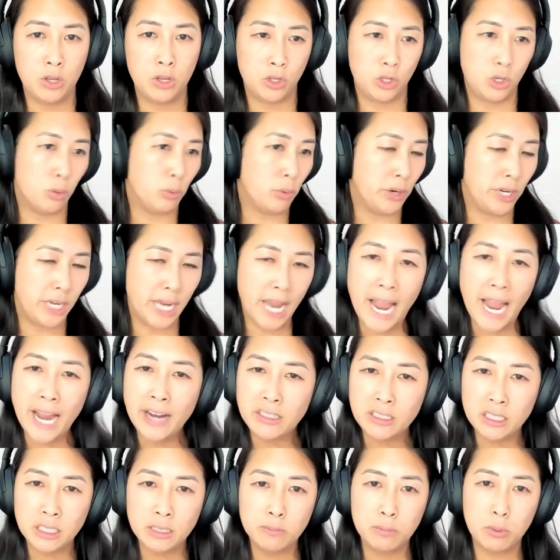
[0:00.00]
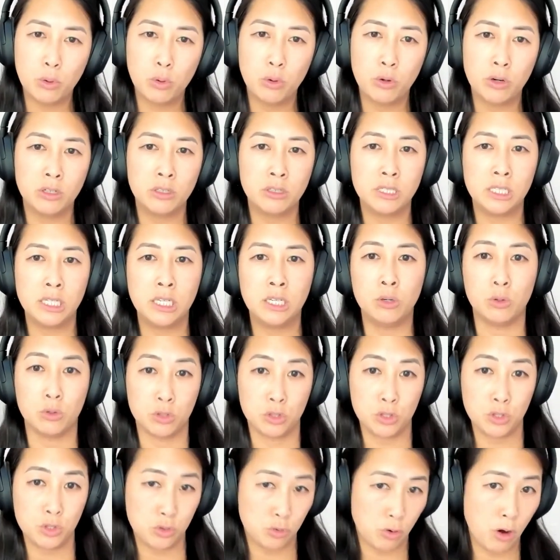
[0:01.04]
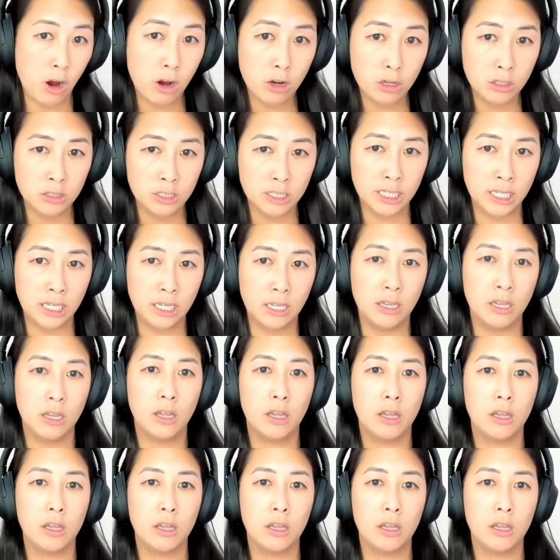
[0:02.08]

you reacted poorly or strongly,